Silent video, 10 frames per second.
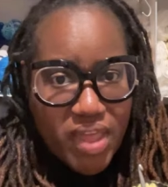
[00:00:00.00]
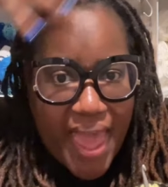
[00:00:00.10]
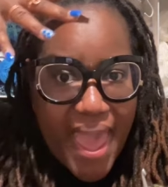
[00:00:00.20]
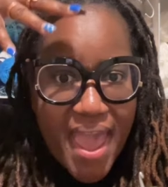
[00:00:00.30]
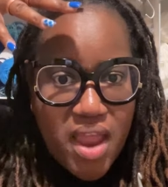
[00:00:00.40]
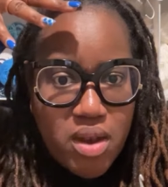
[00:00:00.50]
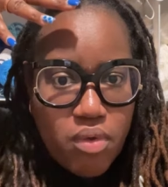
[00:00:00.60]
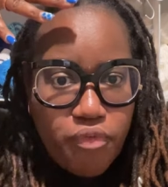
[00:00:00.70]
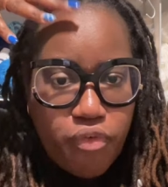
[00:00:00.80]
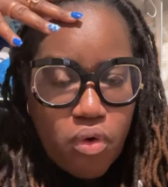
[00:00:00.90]
the hat
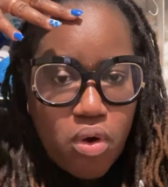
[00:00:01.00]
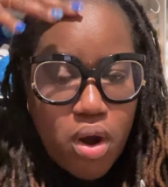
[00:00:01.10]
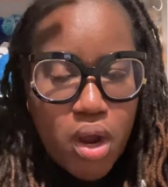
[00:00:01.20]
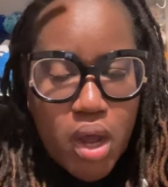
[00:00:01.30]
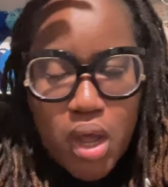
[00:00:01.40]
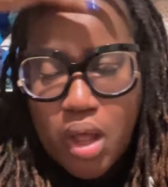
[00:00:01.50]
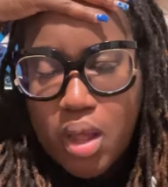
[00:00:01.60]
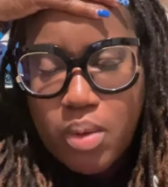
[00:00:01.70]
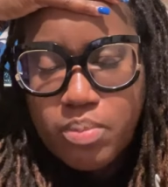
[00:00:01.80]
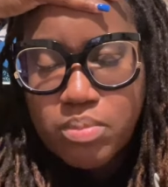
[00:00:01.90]
for
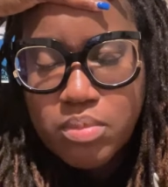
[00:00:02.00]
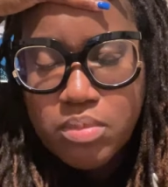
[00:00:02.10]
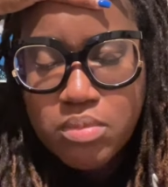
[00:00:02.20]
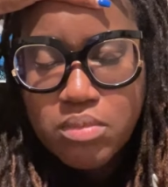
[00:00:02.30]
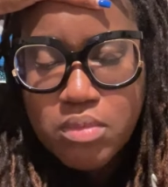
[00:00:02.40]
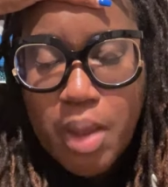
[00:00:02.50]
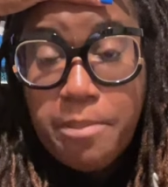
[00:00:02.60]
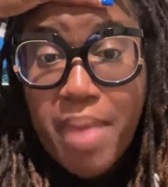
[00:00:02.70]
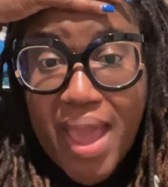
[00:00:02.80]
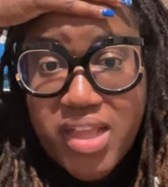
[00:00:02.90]

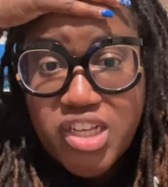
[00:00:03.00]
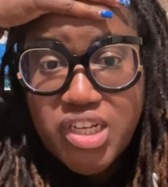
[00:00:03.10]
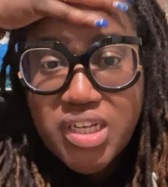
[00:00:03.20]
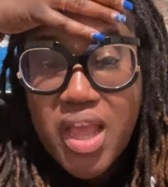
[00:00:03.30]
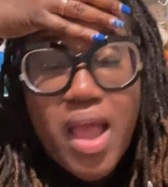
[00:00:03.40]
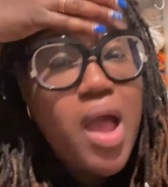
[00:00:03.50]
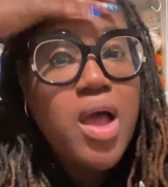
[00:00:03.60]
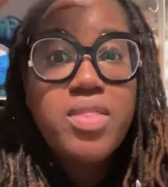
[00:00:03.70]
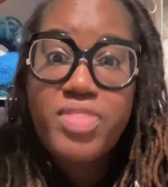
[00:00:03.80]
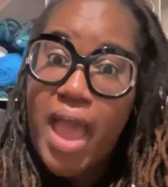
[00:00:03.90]
mesh.
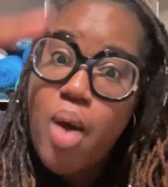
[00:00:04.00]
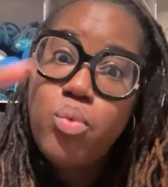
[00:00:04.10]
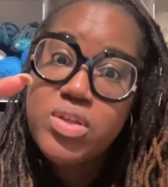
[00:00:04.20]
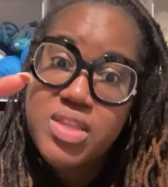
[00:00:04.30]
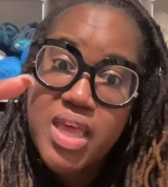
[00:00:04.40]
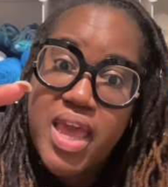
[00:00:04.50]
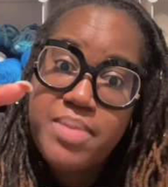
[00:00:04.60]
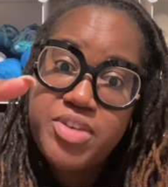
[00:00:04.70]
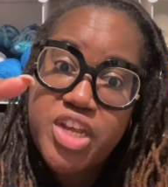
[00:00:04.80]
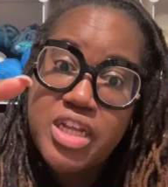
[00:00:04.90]
That was a
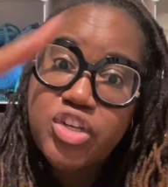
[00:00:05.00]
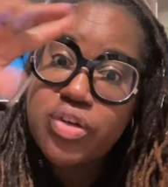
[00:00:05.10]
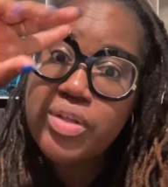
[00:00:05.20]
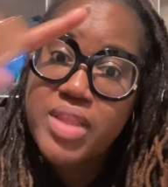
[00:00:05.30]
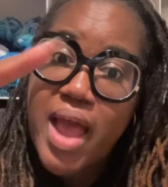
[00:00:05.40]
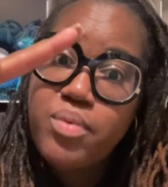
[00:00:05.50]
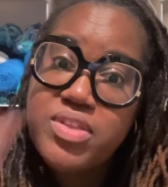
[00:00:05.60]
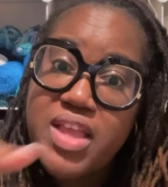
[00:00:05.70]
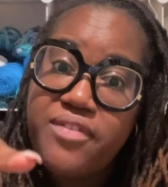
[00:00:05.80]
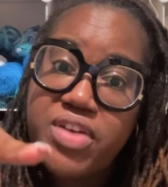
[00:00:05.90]
game changer. That was
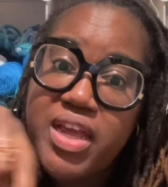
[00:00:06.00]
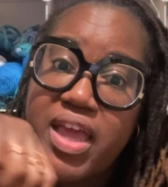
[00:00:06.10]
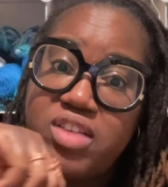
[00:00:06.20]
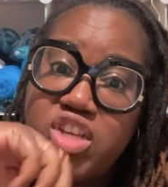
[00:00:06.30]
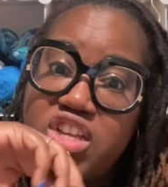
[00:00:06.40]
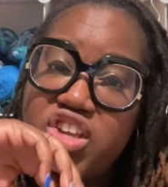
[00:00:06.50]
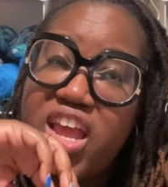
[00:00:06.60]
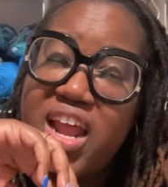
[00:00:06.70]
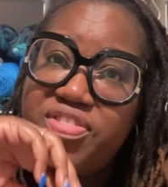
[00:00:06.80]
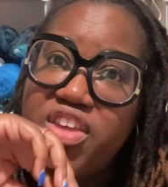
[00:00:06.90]
definitely a game changer.
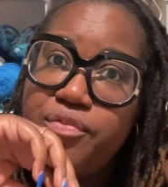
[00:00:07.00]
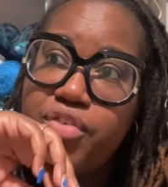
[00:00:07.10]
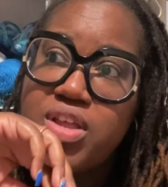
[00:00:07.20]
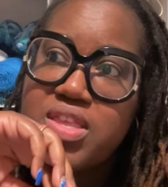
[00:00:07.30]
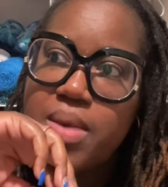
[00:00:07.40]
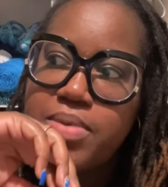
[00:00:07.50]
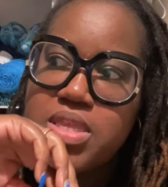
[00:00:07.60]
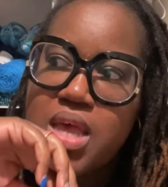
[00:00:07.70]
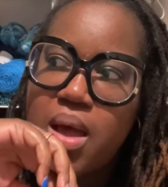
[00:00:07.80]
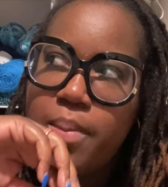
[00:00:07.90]
And I think for the
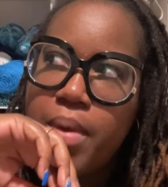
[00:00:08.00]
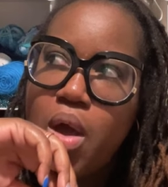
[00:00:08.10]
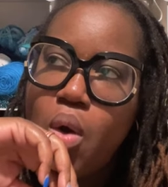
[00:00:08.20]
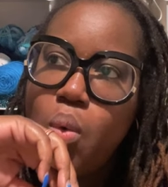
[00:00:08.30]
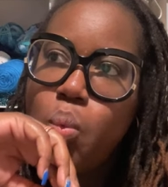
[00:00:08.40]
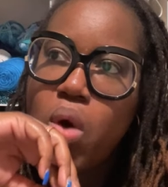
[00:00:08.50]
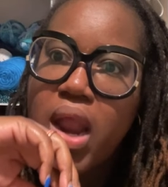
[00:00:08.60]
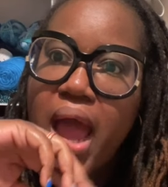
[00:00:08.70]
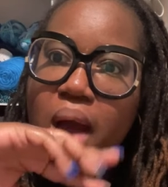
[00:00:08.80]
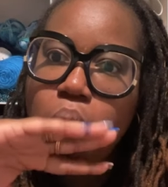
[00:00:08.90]
summertime,
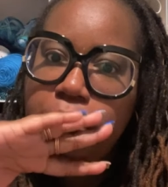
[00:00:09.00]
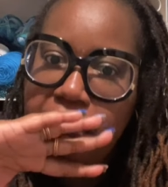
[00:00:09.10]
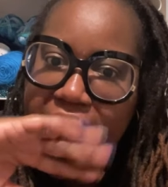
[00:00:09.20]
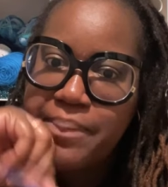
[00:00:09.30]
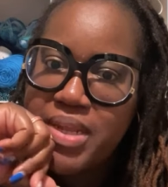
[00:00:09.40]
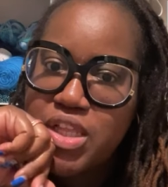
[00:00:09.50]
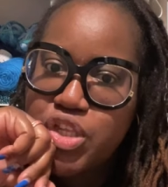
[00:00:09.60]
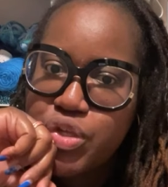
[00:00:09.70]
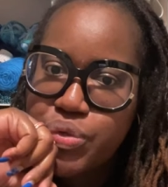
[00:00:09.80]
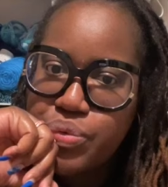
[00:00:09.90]
what I would probably
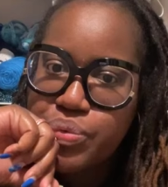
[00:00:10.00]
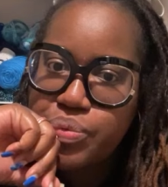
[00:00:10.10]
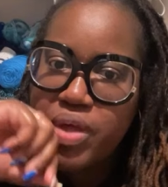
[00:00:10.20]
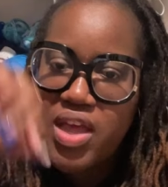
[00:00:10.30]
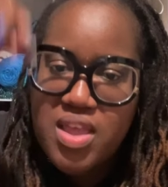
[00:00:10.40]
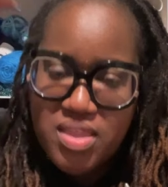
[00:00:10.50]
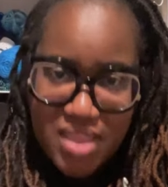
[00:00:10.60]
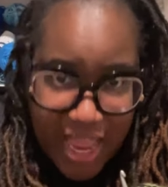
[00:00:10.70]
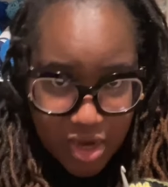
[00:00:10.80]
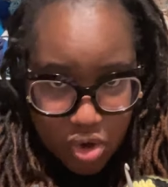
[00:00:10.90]
do is
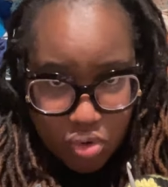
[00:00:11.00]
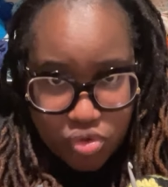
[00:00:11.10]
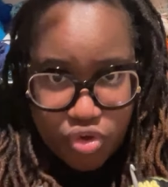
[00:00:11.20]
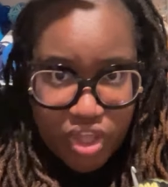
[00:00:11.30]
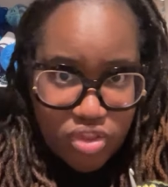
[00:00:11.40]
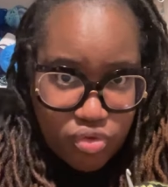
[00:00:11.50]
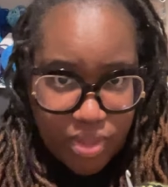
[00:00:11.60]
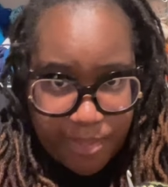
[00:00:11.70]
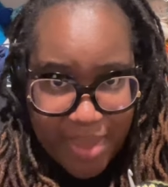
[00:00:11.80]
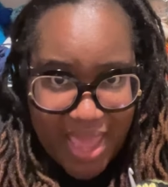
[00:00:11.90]
I know you can do
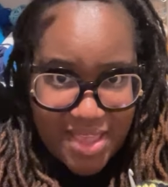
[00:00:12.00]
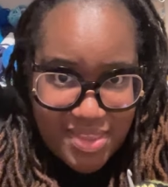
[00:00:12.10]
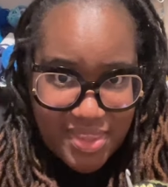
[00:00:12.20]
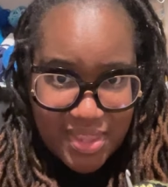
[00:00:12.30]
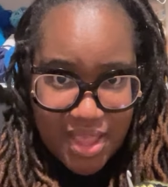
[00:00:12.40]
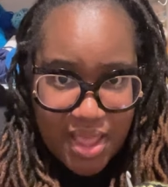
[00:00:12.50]
the base,